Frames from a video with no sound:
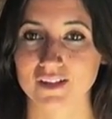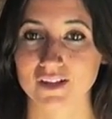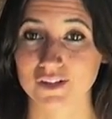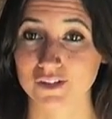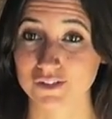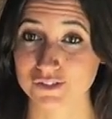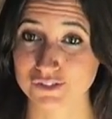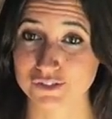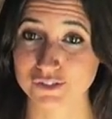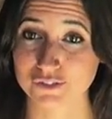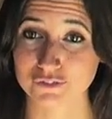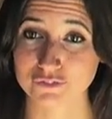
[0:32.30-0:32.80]

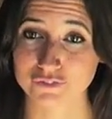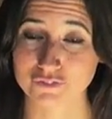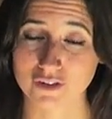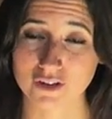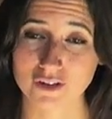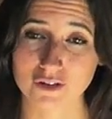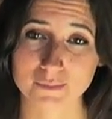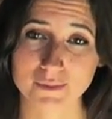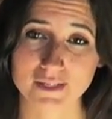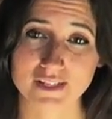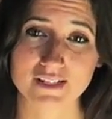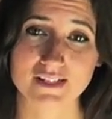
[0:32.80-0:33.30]
also,
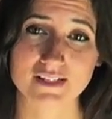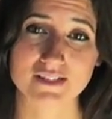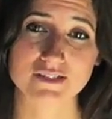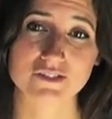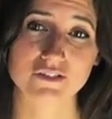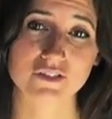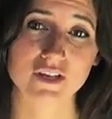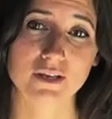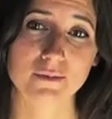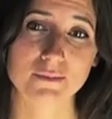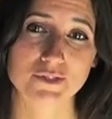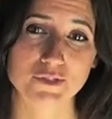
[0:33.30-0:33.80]
follow me on
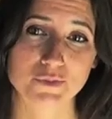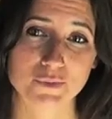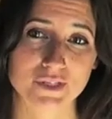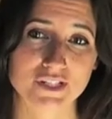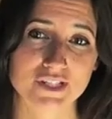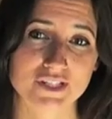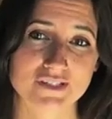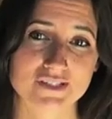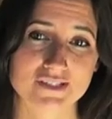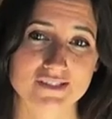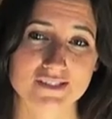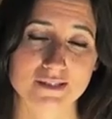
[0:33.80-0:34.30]
Instagram and
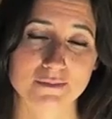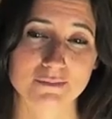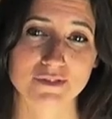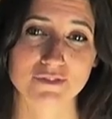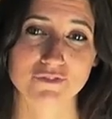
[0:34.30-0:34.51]
Twitter to send